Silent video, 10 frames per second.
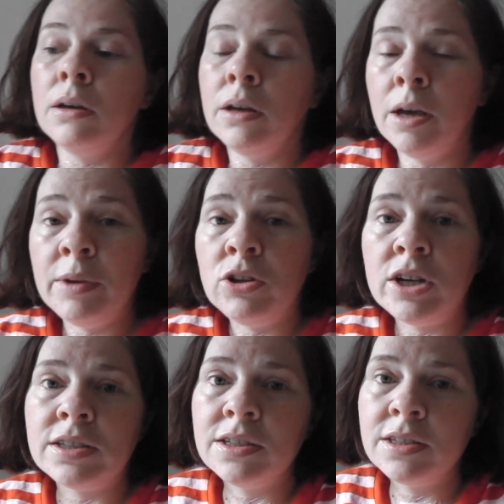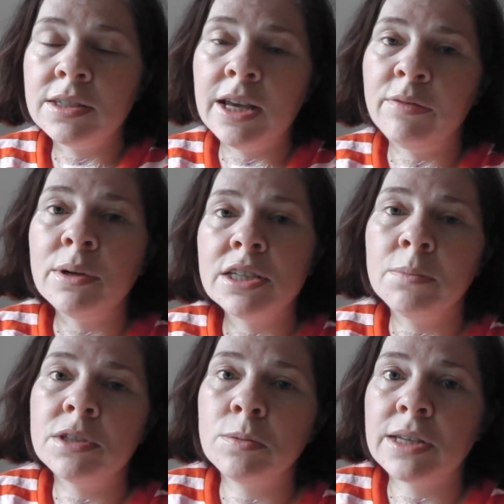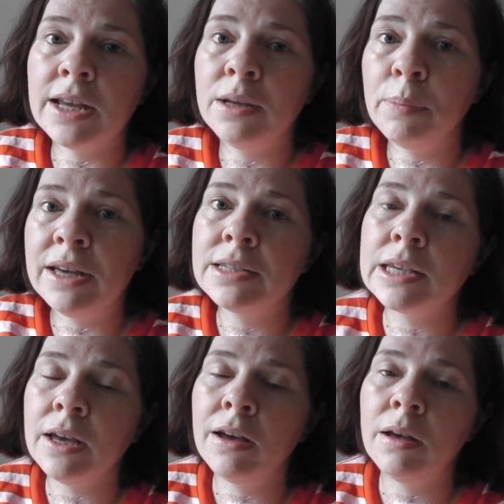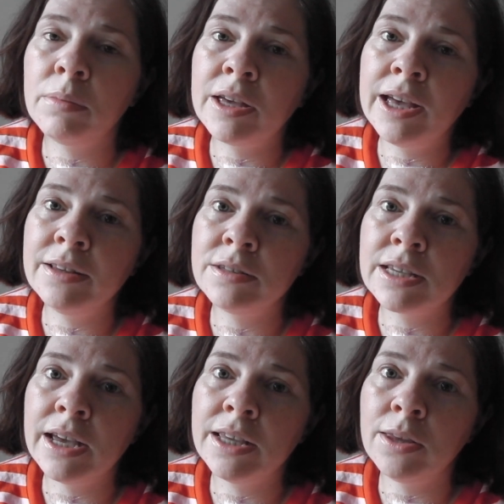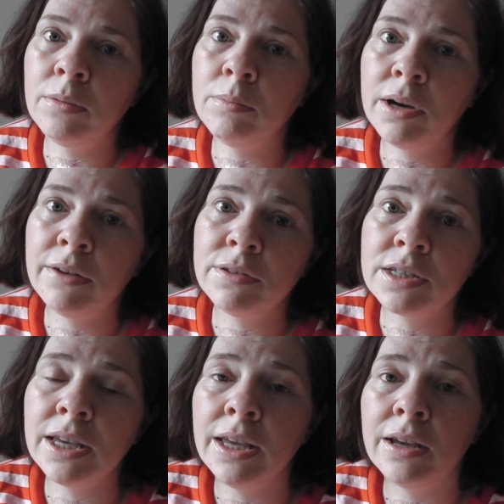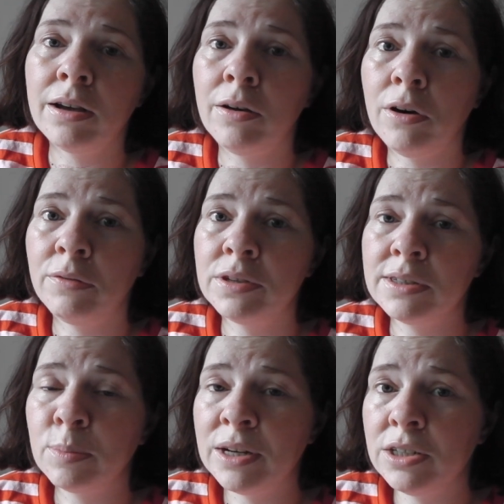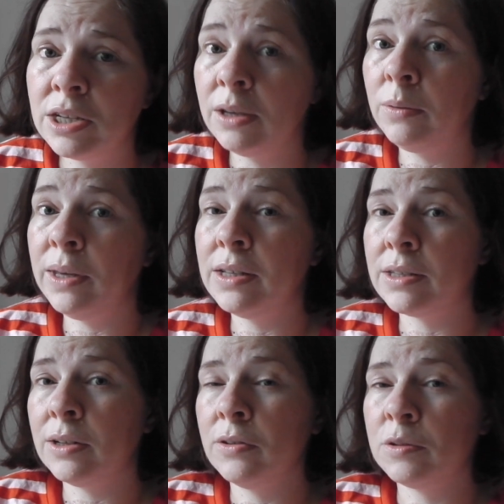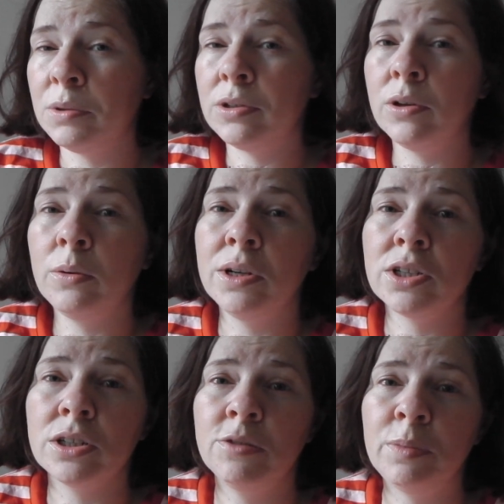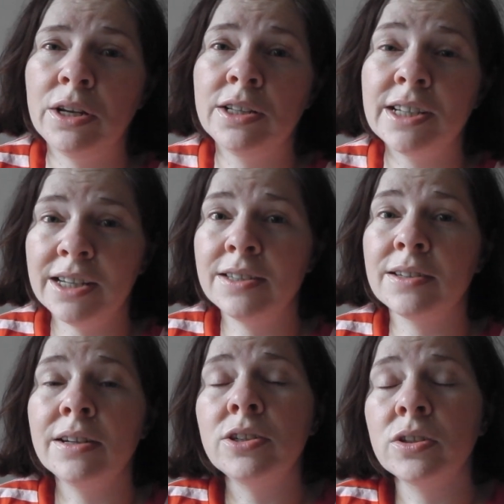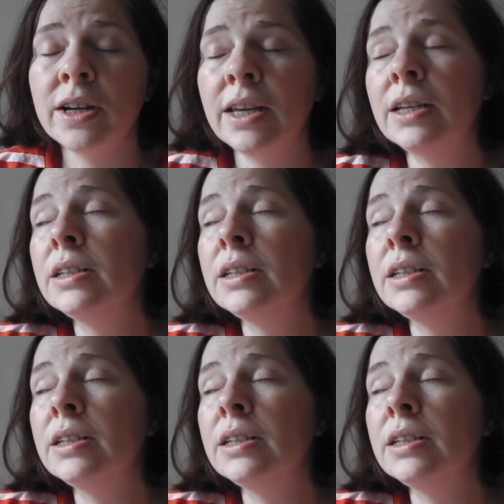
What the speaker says: It'll be interesting to see if my symptoms get any better. I can say that my fatigue, after spending 2 weeks in hospital, which should have been day surgery,